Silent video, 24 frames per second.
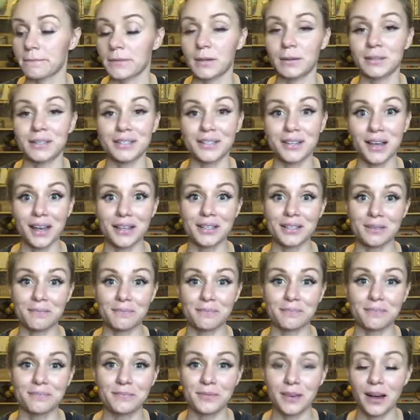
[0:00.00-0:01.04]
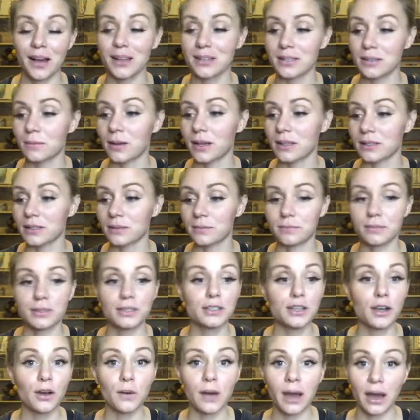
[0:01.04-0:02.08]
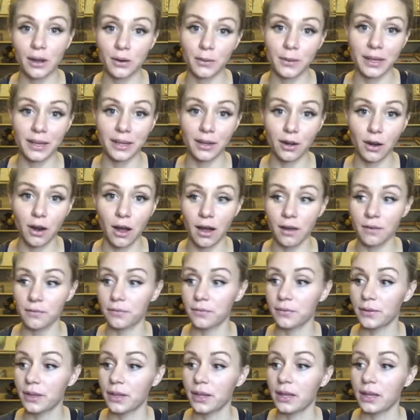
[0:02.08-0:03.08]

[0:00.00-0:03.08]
which is awesome. Awesome. So how do we get it off?